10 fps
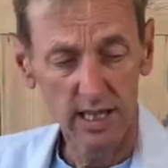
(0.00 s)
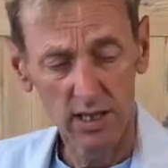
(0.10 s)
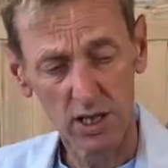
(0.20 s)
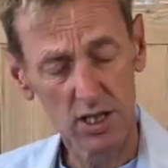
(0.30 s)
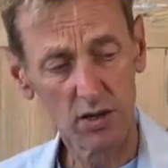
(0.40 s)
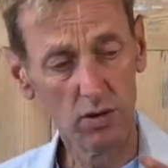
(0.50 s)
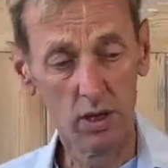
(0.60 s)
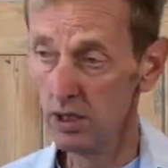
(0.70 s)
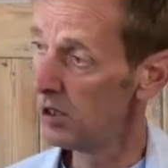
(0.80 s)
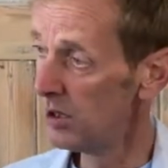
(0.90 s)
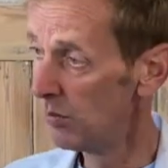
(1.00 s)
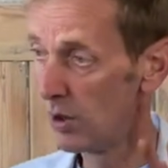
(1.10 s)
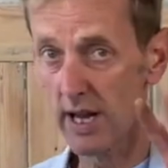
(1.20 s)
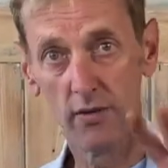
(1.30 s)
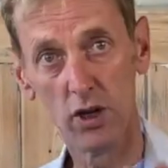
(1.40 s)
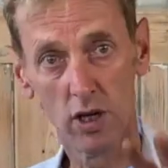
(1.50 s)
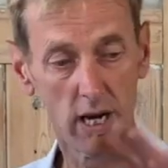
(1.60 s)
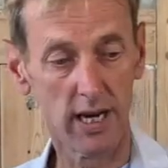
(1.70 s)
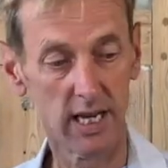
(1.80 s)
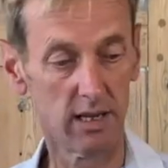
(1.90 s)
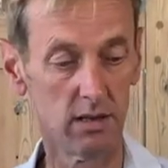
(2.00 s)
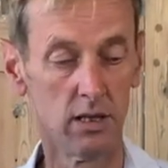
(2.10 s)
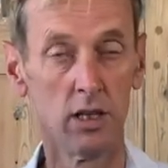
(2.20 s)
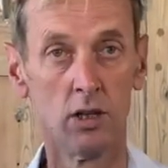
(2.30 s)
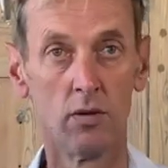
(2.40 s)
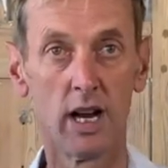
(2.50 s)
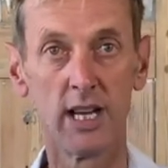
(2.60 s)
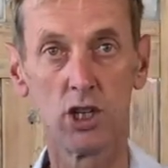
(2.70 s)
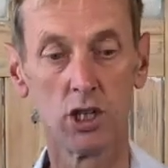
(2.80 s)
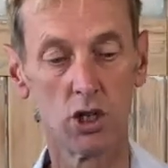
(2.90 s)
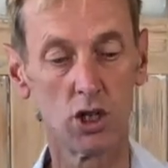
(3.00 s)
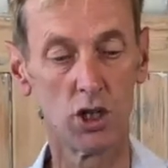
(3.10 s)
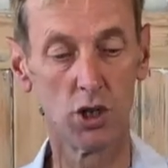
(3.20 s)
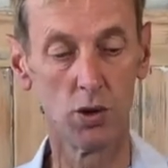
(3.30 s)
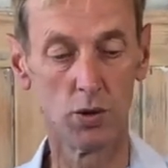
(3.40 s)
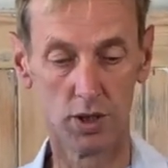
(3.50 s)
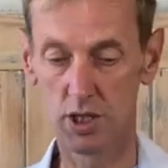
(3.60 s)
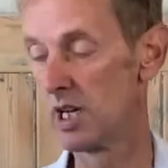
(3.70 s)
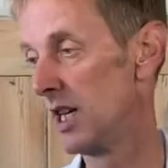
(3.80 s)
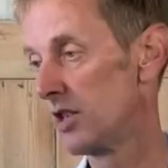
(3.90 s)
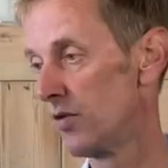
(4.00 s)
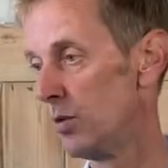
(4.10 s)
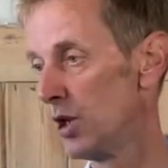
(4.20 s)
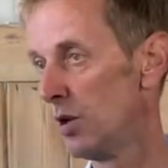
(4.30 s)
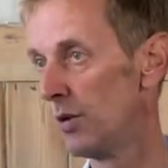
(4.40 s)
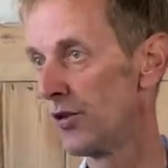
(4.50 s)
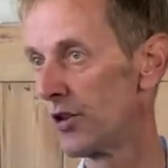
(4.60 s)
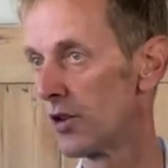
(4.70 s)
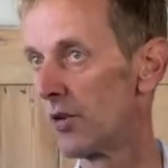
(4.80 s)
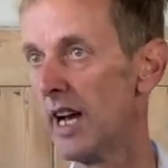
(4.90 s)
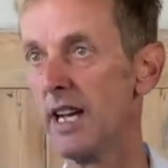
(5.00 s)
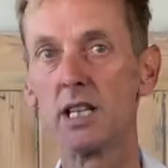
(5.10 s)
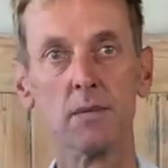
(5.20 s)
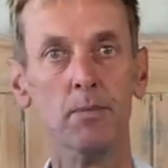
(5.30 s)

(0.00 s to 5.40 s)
yeah, you can do whatever you like, and relation to the size of what you want to create.